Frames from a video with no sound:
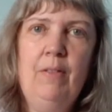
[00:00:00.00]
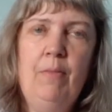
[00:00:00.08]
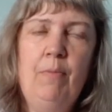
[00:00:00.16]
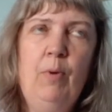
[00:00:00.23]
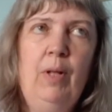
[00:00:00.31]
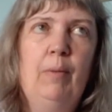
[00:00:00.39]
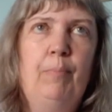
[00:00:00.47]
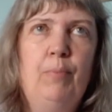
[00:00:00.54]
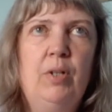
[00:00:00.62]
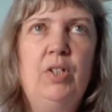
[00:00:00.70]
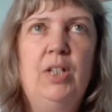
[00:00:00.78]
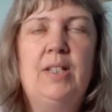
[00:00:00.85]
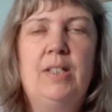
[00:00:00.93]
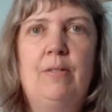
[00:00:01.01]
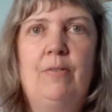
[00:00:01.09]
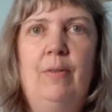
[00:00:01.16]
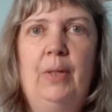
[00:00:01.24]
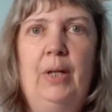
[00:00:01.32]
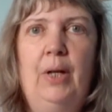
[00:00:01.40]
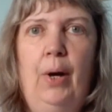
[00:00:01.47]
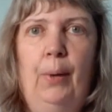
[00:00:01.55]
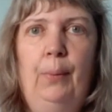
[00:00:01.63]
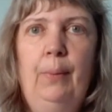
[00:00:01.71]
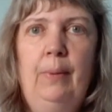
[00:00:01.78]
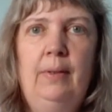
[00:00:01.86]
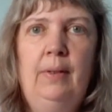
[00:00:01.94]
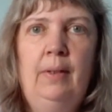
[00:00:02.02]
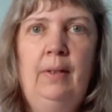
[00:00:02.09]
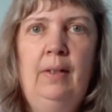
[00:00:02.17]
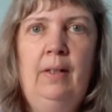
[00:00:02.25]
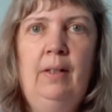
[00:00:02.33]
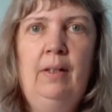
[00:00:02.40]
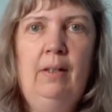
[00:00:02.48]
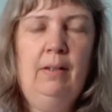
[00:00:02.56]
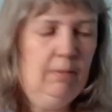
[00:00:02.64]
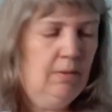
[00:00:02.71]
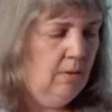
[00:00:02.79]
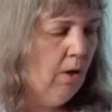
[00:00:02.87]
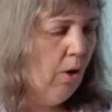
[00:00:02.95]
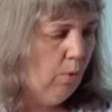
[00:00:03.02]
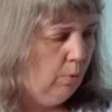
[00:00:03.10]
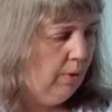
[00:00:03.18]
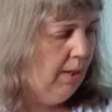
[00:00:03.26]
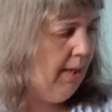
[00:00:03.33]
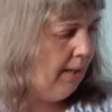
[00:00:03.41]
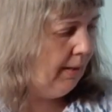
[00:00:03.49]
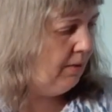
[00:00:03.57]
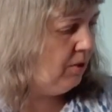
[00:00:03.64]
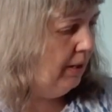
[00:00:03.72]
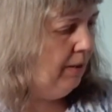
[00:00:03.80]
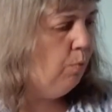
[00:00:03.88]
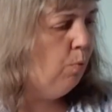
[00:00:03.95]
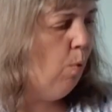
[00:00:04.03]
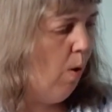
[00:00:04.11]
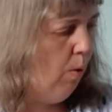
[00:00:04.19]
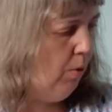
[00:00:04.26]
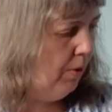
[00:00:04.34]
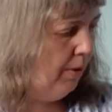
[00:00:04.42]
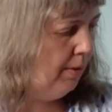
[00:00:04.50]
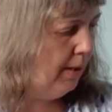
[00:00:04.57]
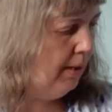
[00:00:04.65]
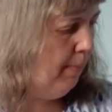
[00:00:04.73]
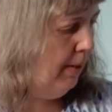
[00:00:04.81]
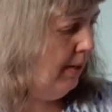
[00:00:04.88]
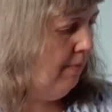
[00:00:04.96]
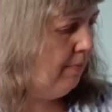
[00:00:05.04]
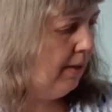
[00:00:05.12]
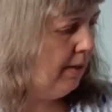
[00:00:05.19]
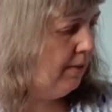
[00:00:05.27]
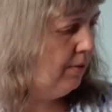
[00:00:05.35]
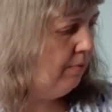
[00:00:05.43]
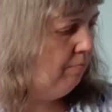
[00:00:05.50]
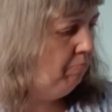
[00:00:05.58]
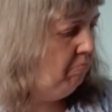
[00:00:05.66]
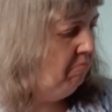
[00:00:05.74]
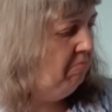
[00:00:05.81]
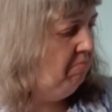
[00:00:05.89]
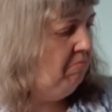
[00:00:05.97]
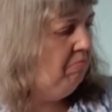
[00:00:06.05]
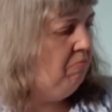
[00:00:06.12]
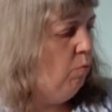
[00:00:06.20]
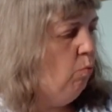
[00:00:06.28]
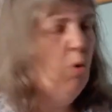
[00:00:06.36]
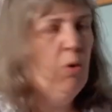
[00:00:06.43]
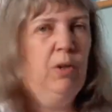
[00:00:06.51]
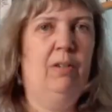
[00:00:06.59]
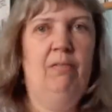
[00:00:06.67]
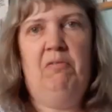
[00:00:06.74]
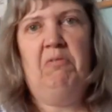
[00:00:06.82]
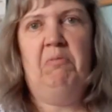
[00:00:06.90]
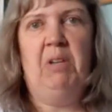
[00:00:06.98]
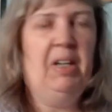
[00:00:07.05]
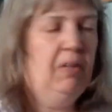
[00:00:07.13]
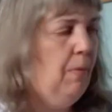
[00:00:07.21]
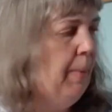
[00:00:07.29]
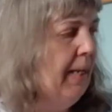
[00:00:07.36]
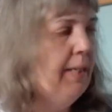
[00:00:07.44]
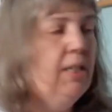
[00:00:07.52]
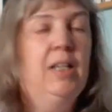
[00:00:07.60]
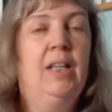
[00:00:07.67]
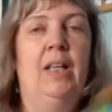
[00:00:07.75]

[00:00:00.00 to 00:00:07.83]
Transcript: Well, projects that are on the go, only actually one. Can you believe that? One and kind of a bit.